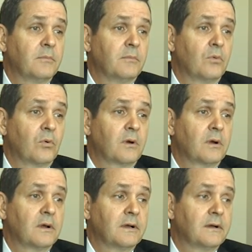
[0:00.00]

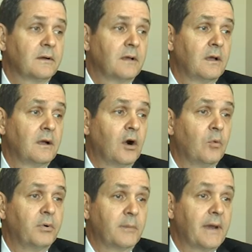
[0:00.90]
more
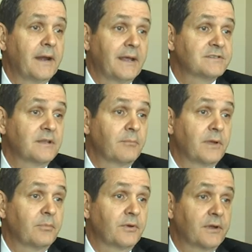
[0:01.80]
open about asking
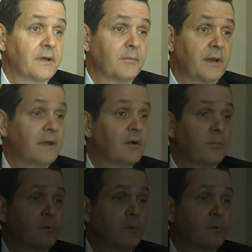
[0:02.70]
people to come and help.